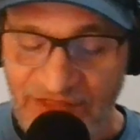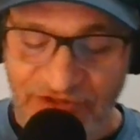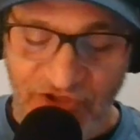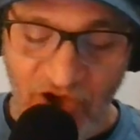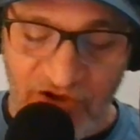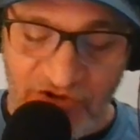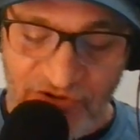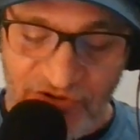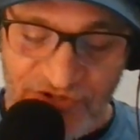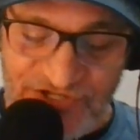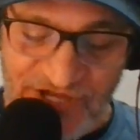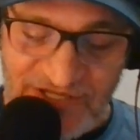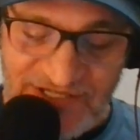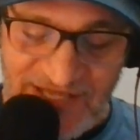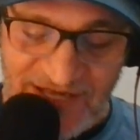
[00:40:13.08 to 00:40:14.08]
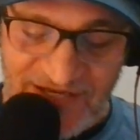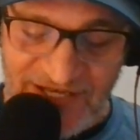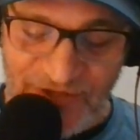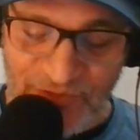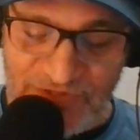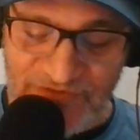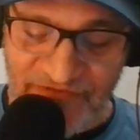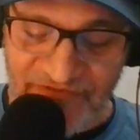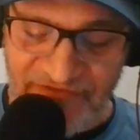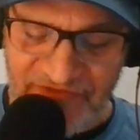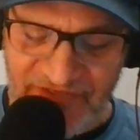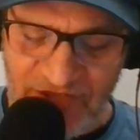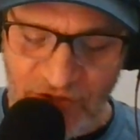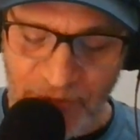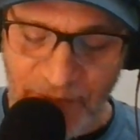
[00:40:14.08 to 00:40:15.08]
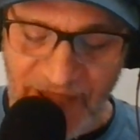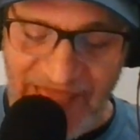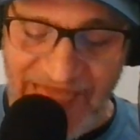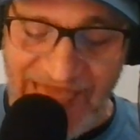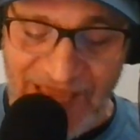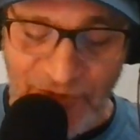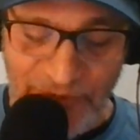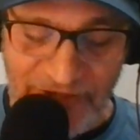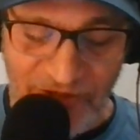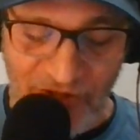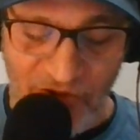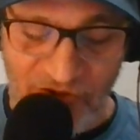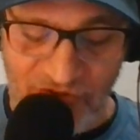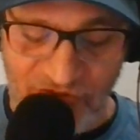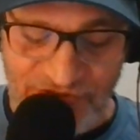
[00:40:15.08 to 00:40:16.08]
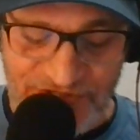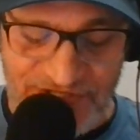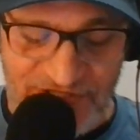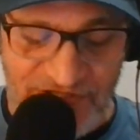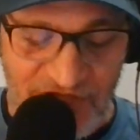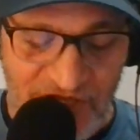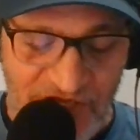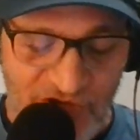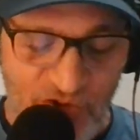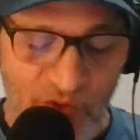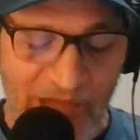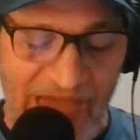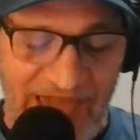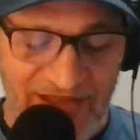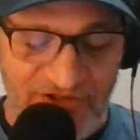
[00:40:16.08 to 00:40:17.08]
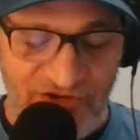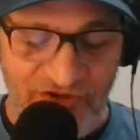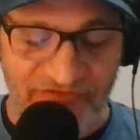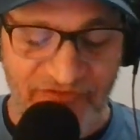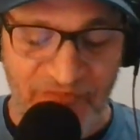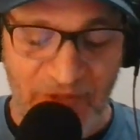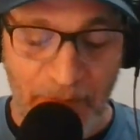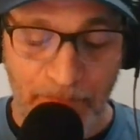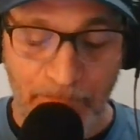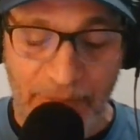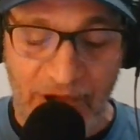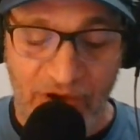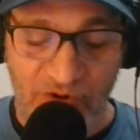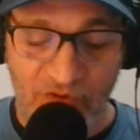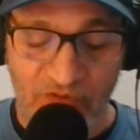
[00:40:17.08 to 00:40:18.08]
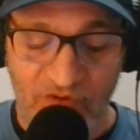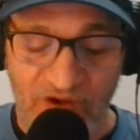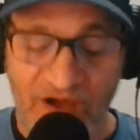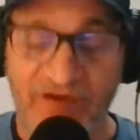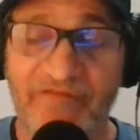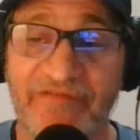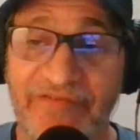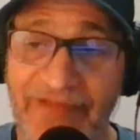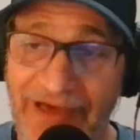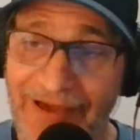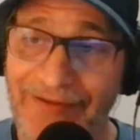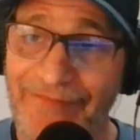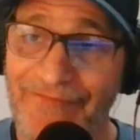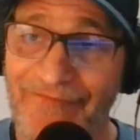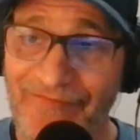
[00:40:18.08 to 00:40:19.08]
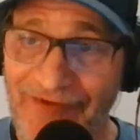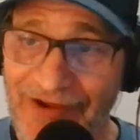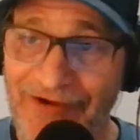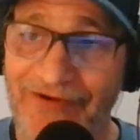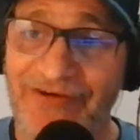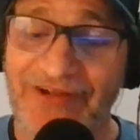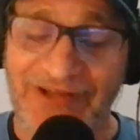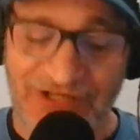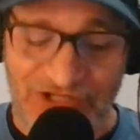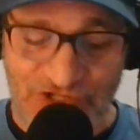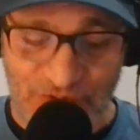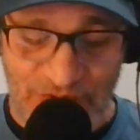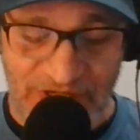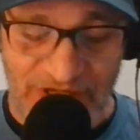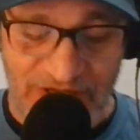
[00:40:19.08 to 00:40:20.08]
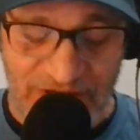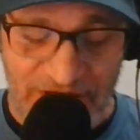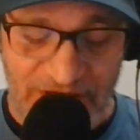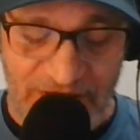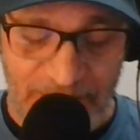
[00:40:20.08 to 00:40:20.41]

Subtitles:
the daughter's identity was revealed by angry locals who hanged her from the bough of that very tree.